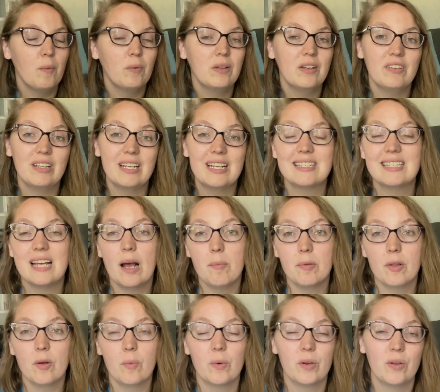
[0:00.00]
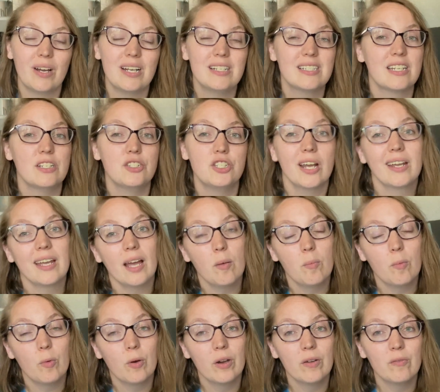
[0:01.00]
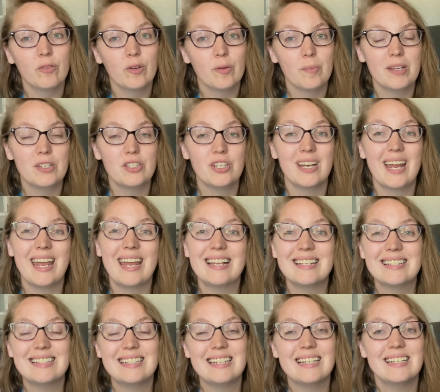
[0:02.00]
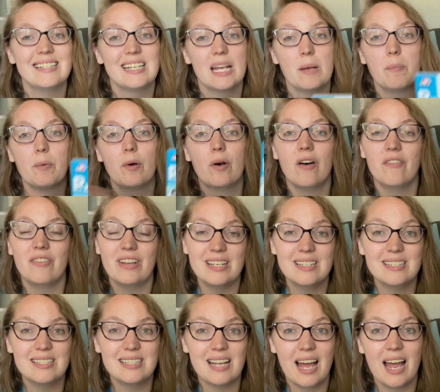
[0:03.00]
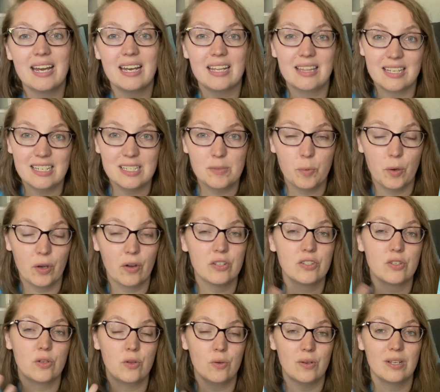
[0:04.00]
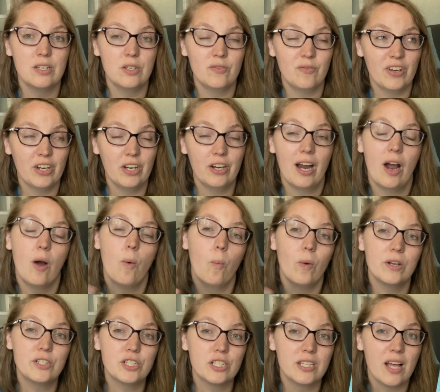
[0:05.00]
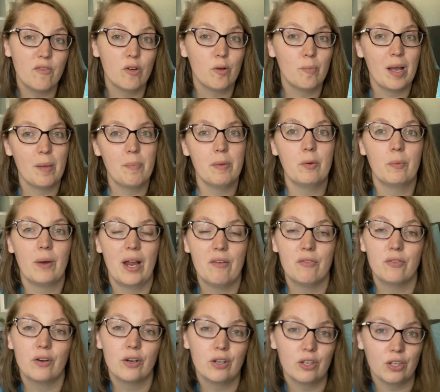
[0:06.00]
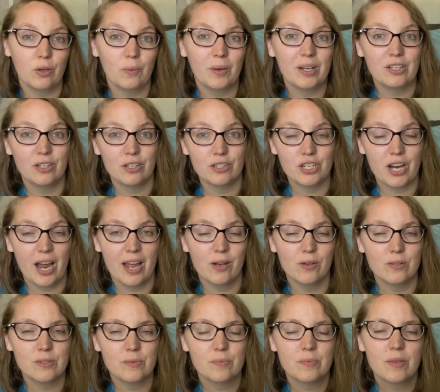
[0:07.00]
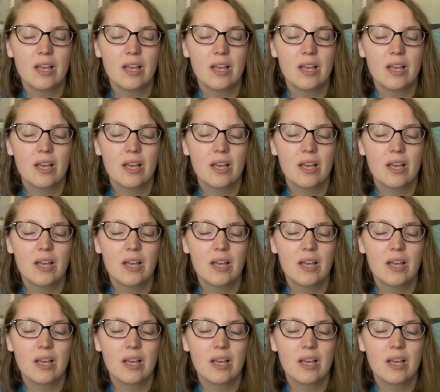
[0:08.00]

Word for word: will leave a link down below where you guys can check out more information and see a sample of inside this book so you can figure out which level might be right for you and your child.